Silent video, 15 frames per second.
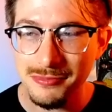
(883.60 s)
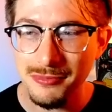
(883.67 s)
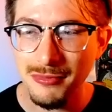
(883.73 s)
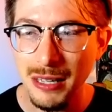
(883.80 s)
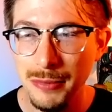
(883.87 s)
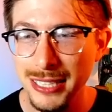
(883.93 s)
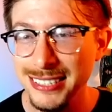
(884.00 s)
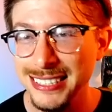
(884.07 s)

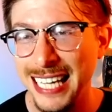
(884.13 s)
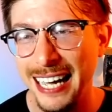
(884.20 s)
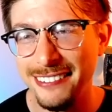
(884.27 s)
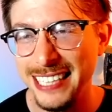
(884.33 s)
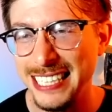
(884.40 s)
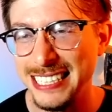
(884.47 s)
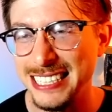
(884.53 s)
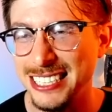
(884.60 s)
Plus, the
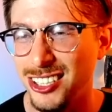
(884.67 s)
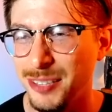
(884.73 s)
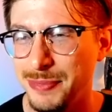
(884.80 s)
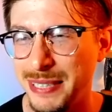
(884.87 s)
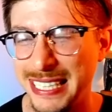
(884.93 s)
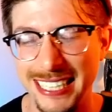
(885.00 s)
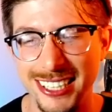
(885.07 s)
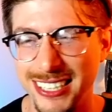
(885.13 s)
Avalanche is going to be
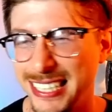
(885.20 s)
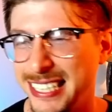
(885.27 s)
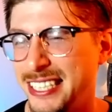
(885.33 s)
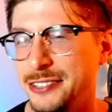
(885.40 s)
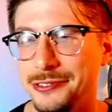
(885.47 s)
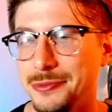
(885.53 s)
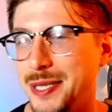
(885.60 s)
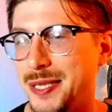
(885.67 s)
near lethal
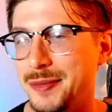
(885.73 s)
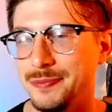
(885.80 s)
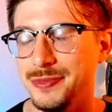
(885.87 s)
from here.